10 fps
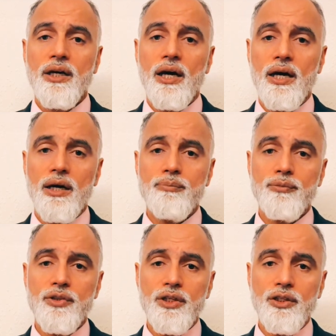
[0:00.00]

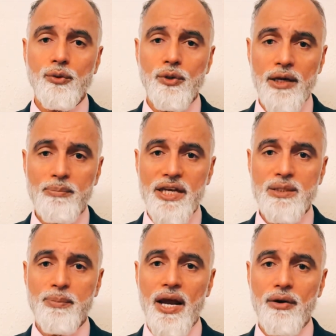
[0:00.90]
the
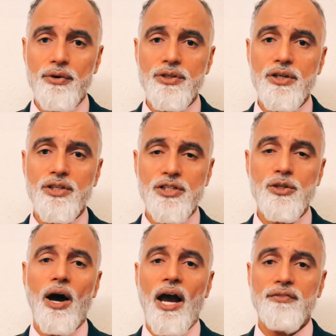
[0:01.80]
UK-based parent does
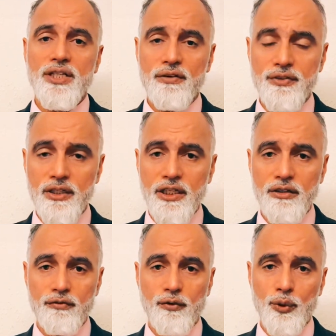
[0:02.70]
not have indefinite
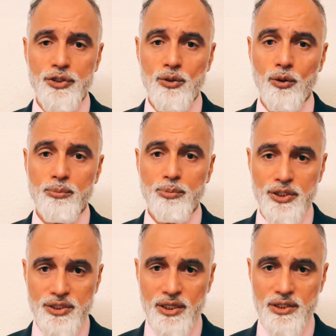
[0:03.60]
leave or is not a
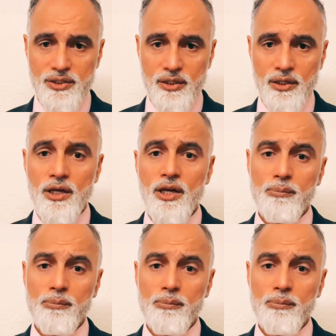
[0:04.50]
British citizen,